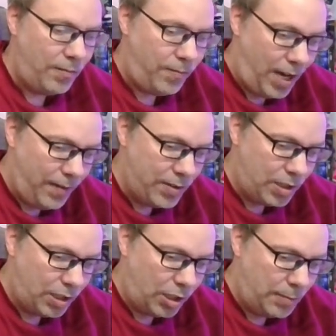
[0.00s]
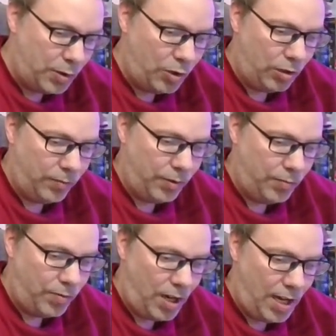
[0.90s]
5 is going to come along for
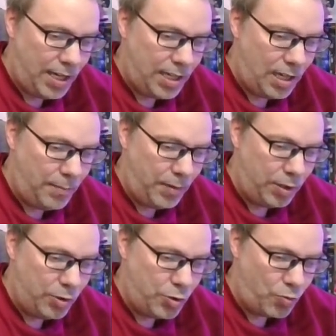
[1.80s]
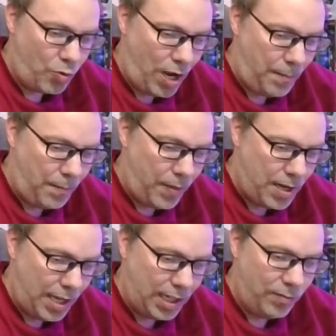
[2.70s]
the ride. I'm going to drop
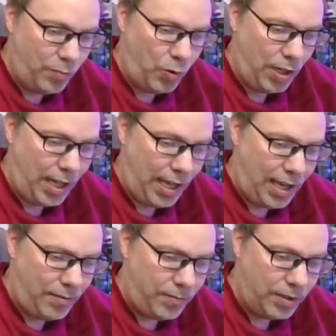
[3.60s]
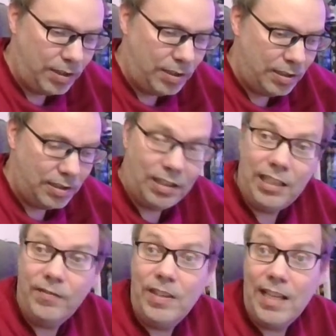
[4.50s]
the negative 1/2,
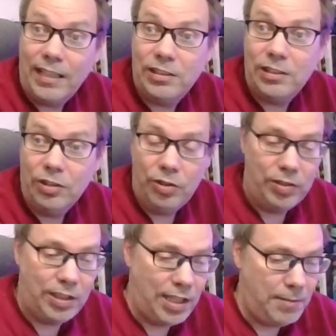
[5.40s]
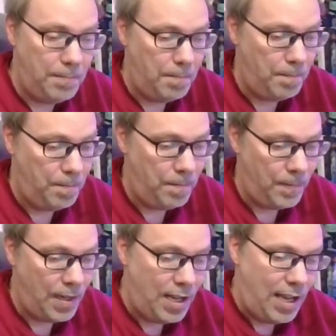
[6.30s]
leave the x alone again,
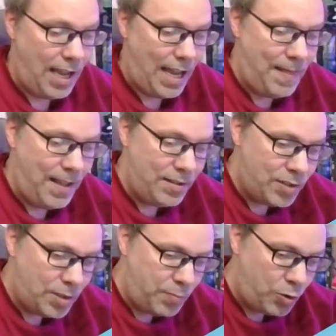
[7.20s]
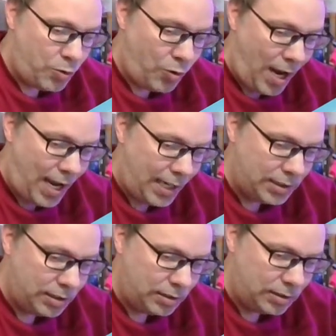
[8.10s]
and then
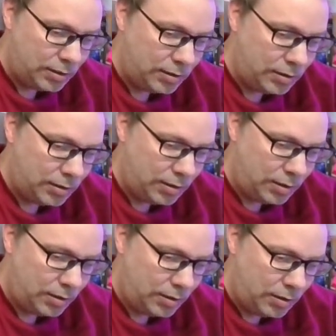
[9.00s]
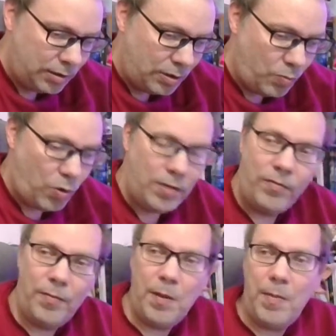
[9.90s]
subtract 1
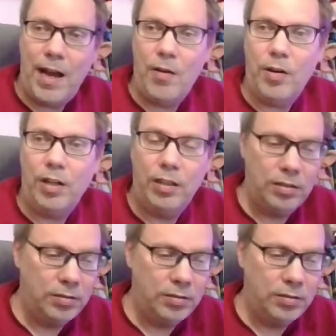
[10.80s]
from the power.